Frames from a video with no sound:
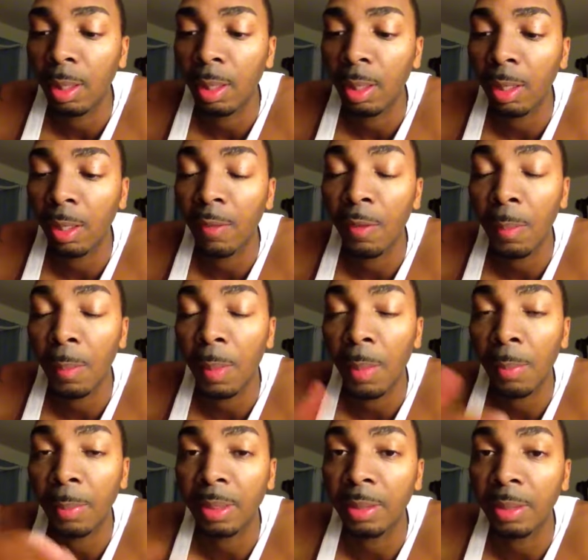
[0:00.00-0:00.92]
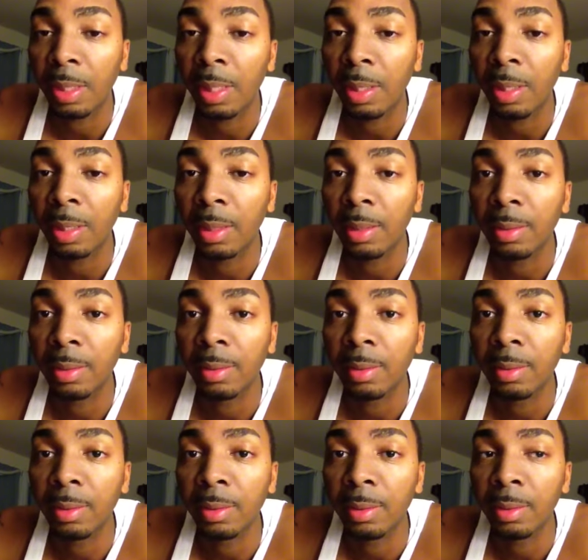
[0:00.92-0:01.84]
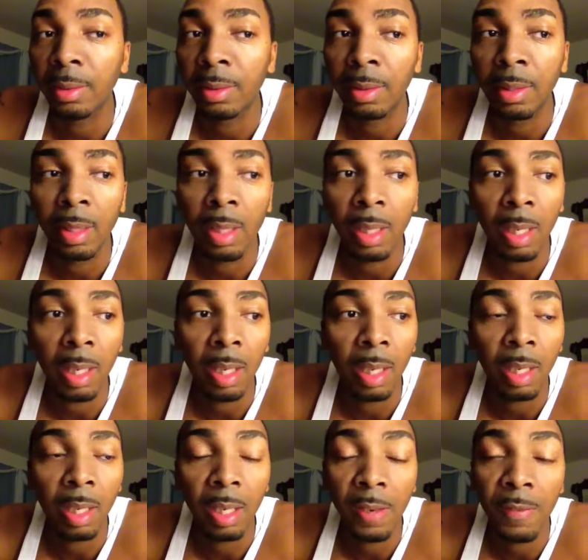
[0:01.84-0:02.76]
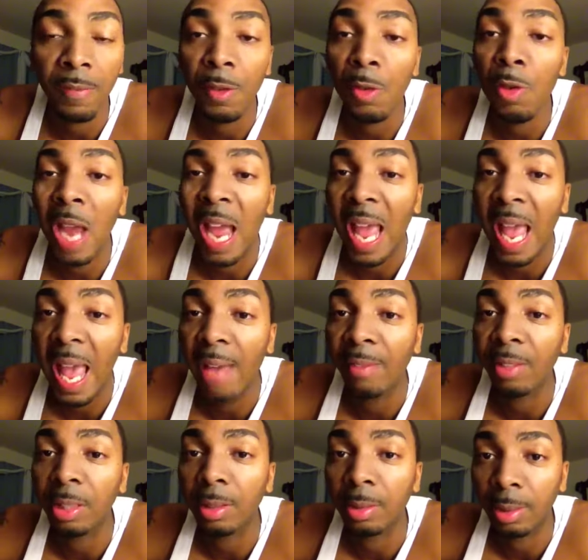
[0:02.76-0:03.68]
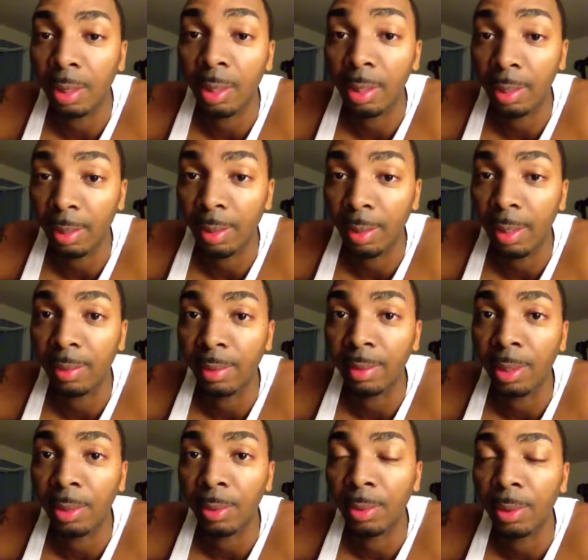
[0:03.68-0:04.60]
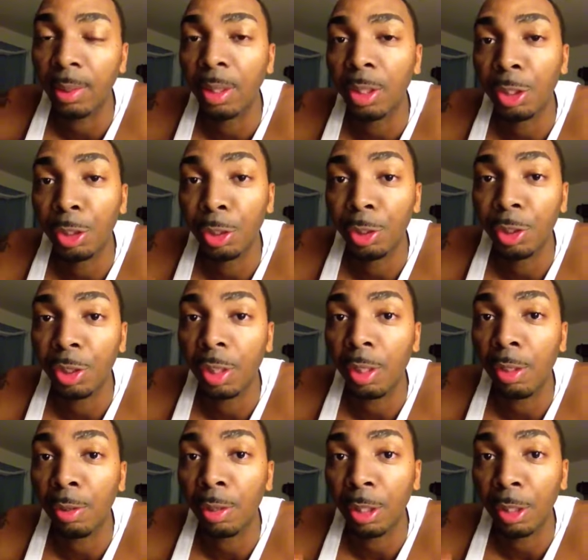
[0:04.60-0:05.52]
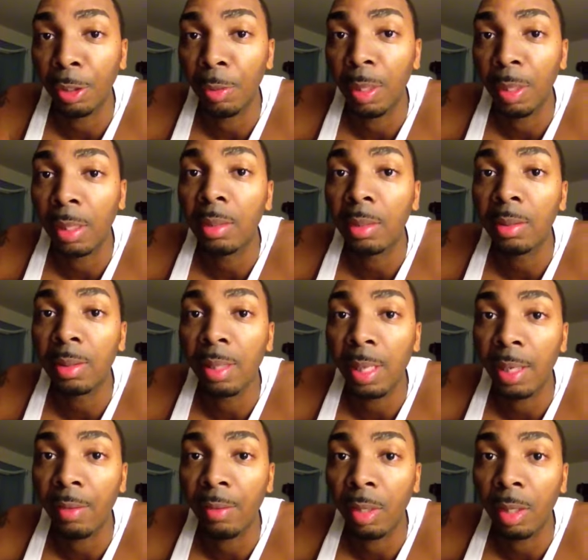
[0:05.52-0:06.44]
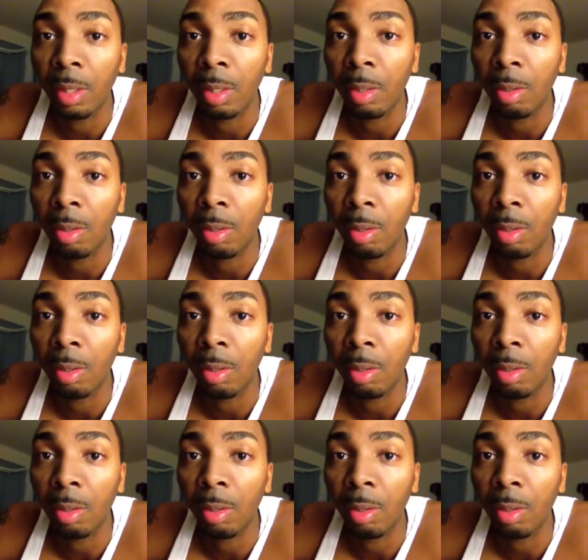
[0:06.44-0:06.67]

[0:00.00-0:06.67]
If I'm not mistaken, if you haven't done it yet, though, you should go to usnavyOCS.com,